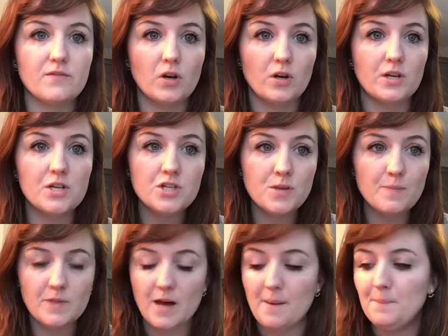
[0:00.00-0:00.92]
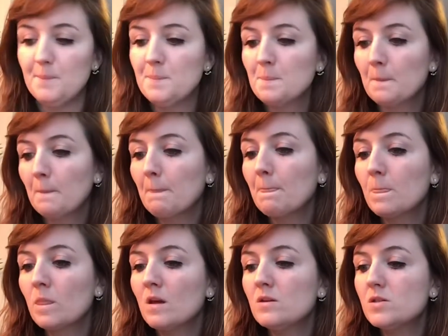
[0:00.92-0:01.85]
I've already shipped them.
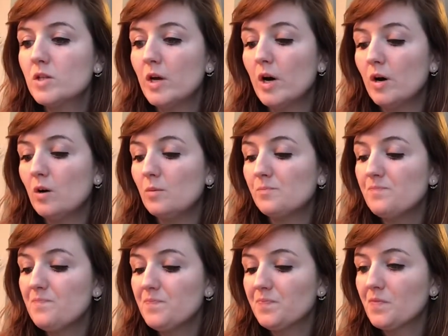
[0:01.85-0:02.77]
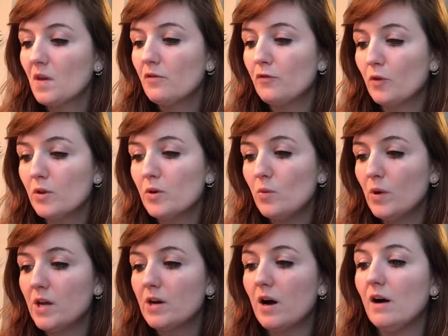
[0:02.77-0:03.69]
So for the
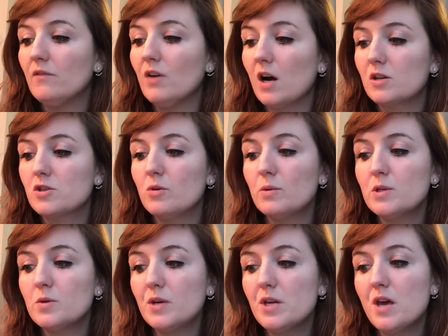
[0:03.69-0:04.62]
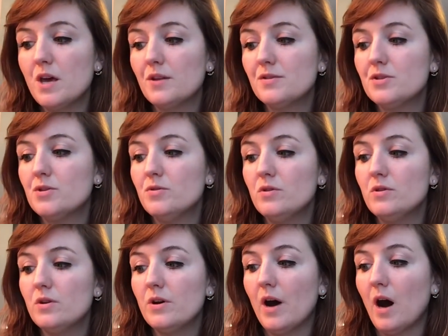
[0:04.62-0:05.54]
week of October 28th to
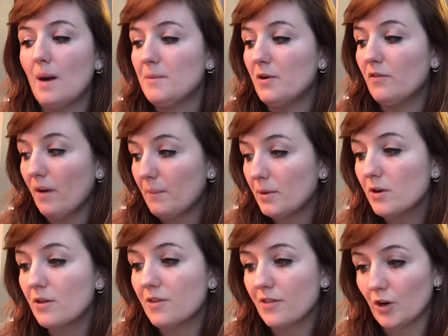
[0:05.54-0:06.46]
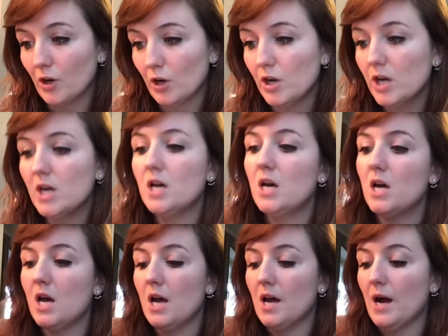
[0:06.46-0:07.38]
November 3rd,
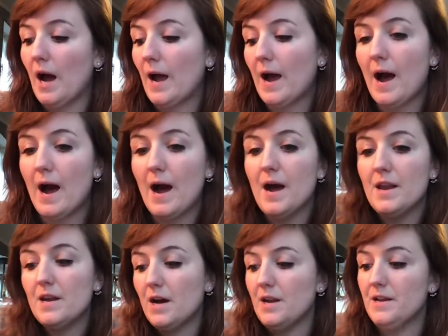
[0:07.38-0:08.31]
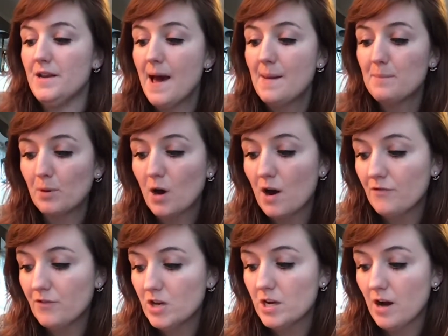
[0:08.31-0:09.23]
I had a net
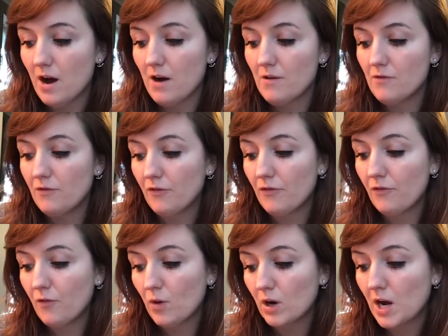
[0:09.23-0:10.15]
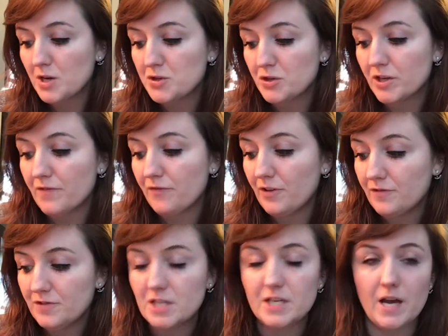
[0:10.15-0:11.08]
profit of
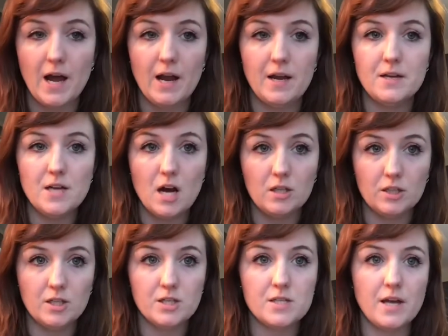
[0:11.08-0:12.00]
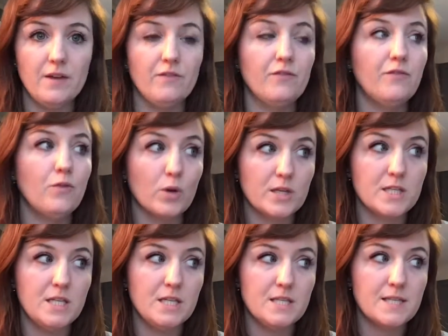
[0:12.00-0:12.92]

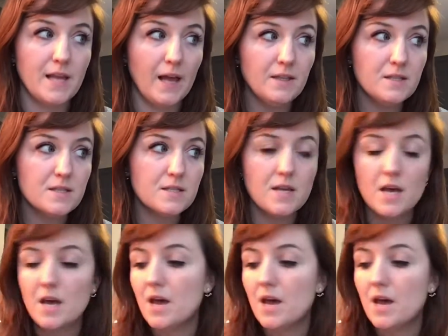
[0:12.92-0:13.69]
$459.14.